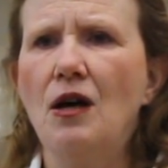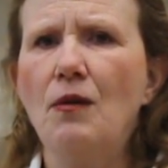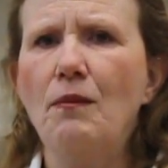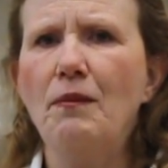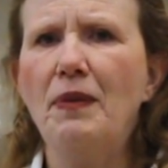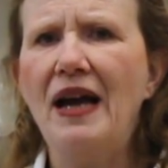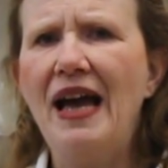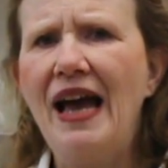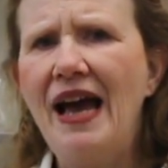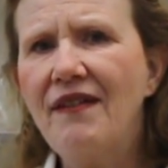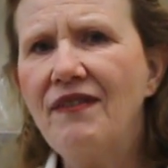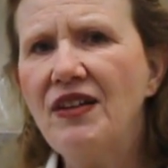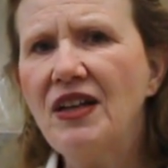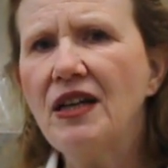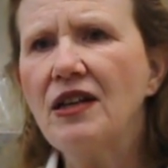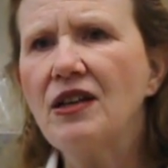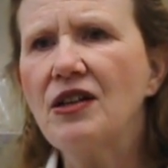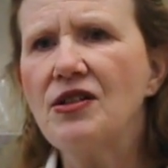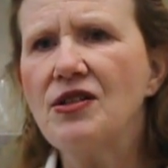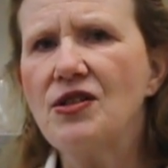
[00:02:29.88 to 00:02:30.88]
By having
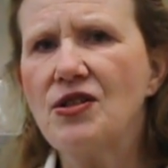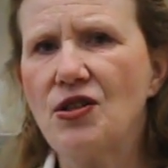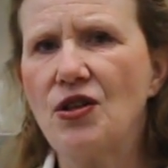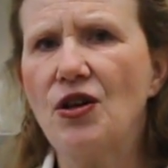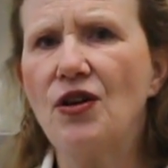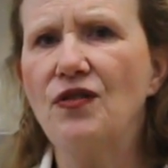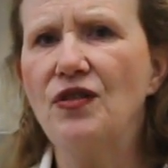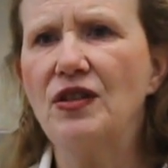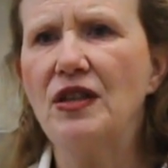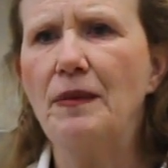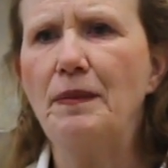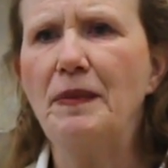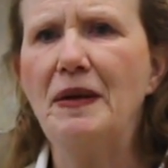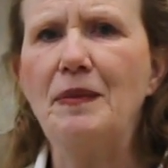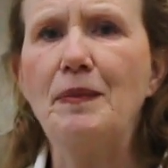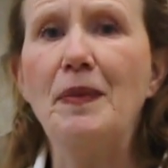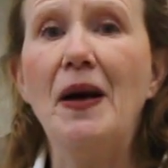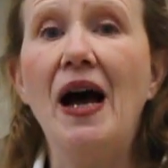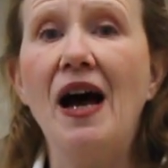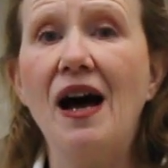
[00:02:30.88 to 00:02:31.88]
a conservator be
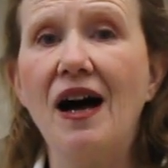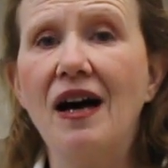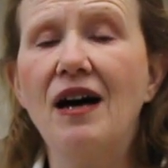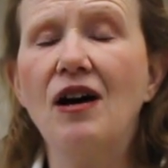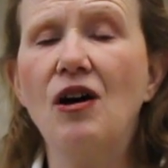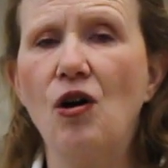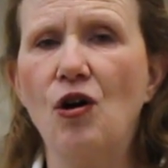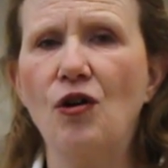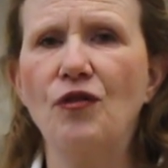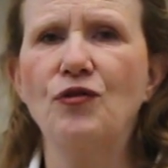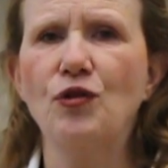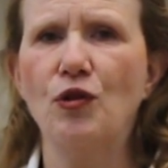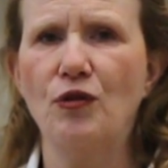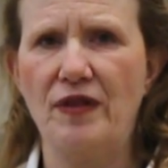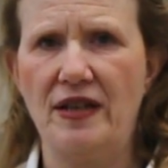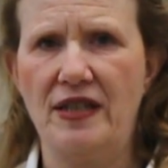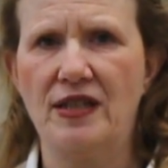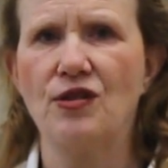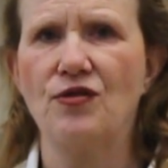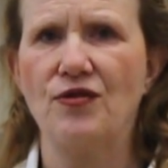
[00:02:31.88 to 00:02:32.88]
part of your
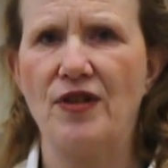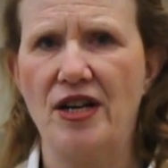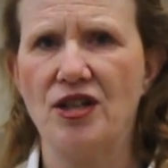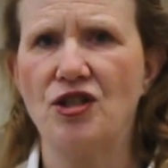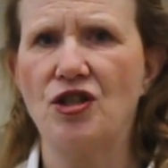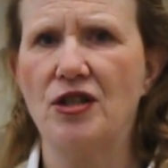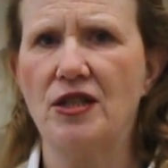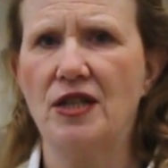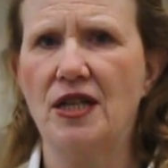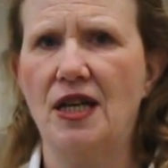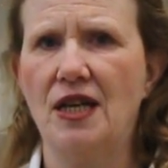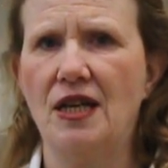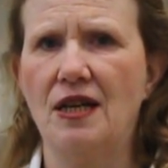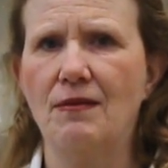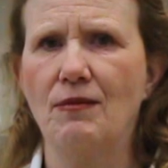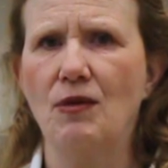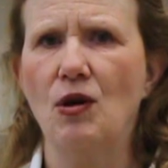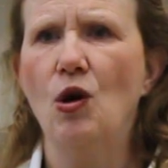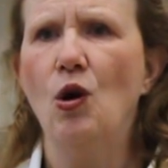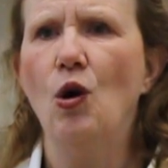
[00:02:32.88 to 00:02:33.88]
restoration team
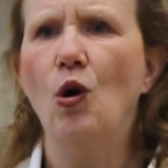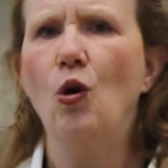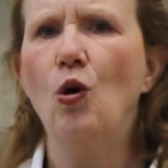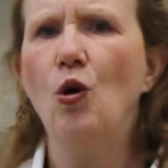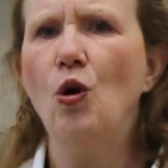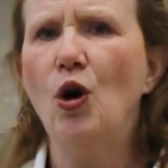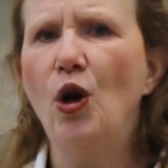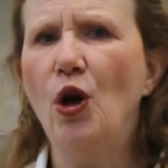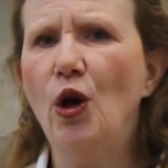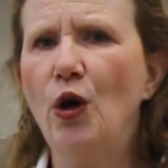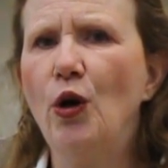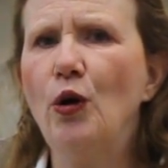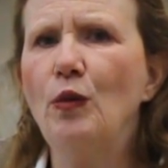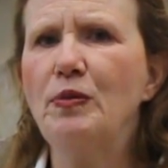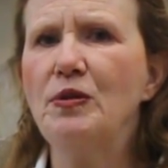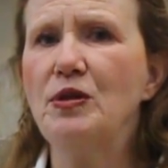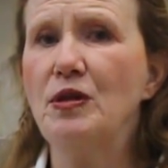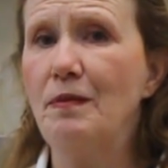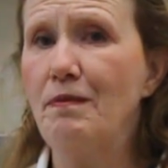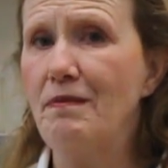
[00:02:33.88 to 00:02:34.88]
or
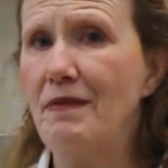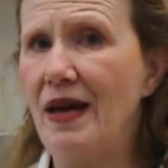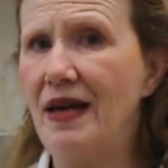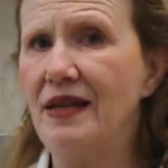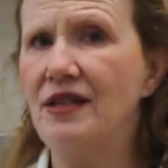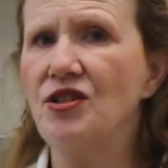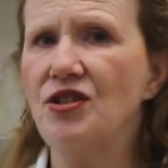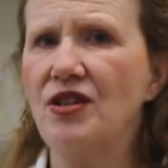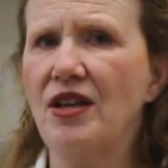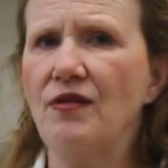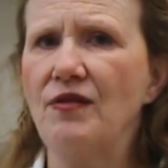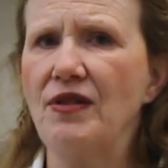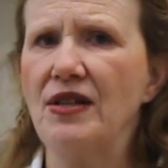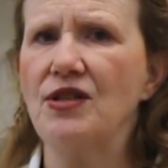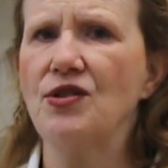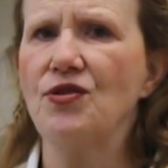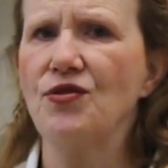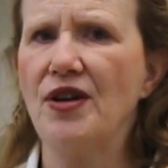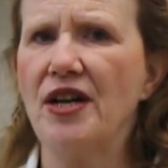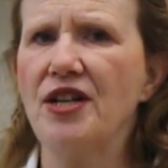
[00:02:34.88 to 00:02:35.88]
help to manage that
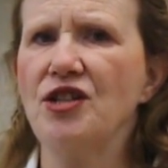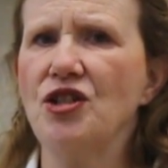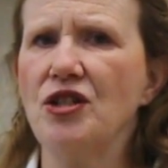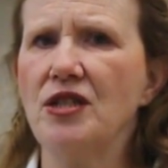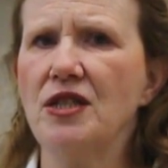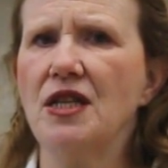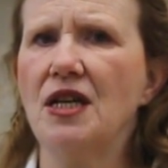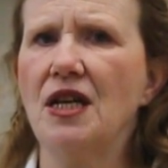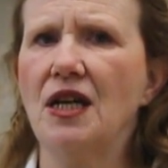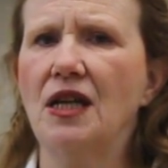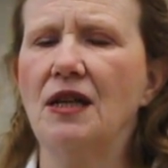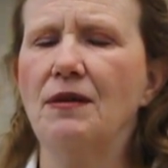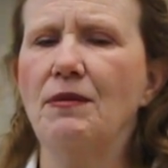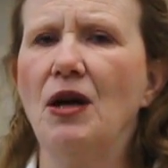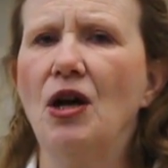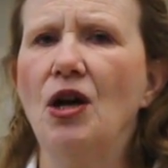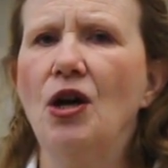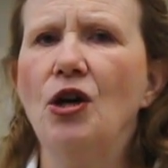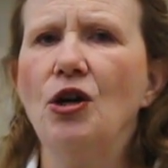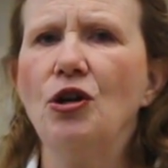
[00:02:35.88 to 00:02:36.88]
restoration team,
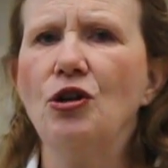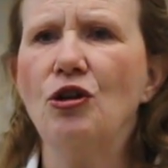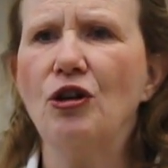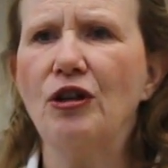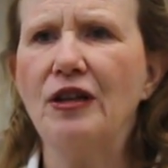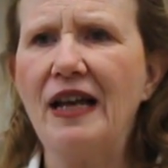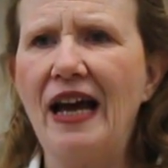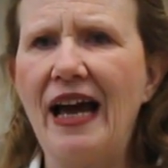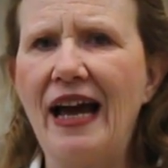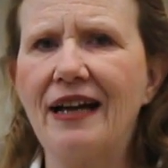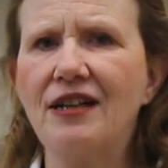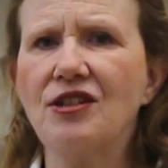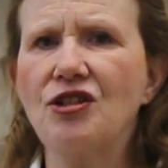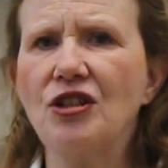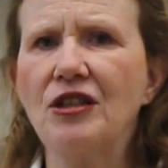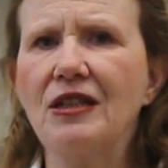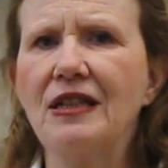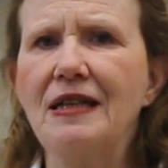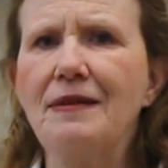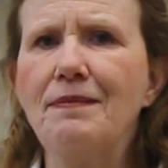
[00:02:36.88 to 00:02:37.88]
you can
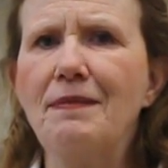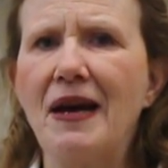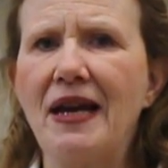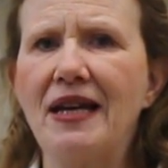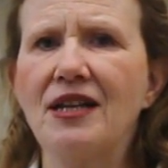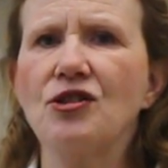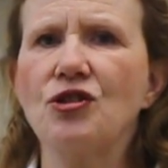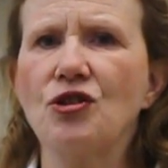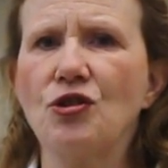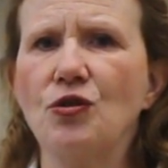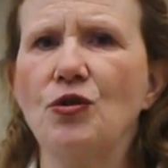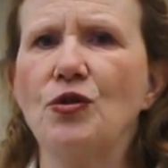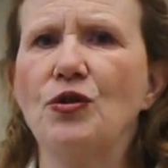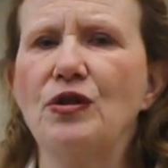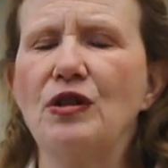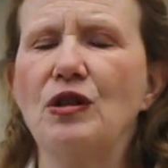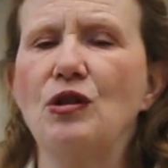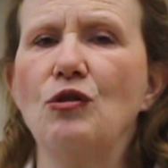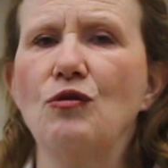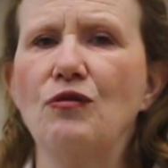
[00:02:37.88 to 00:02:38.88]
actually make sure
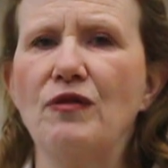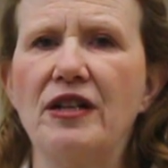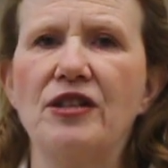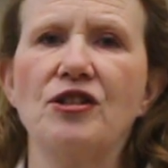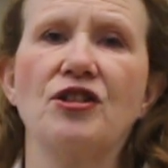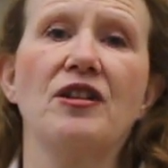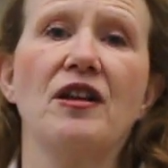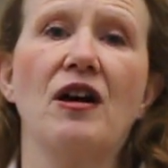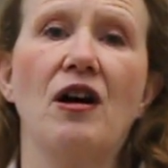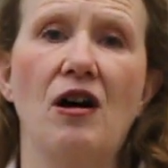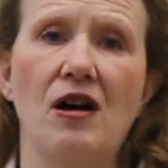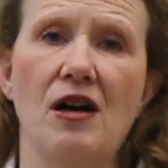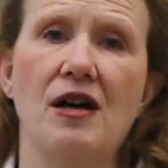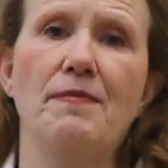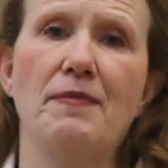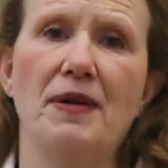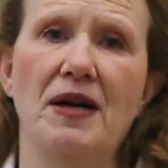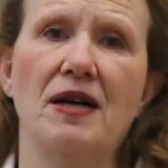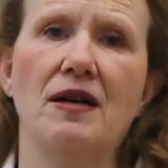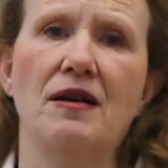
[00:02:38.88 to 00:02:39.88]
that you reach the high
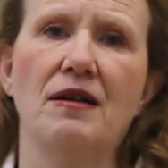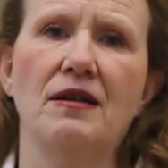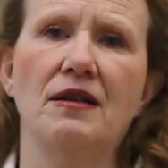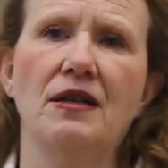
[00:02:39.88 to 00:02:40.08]
bar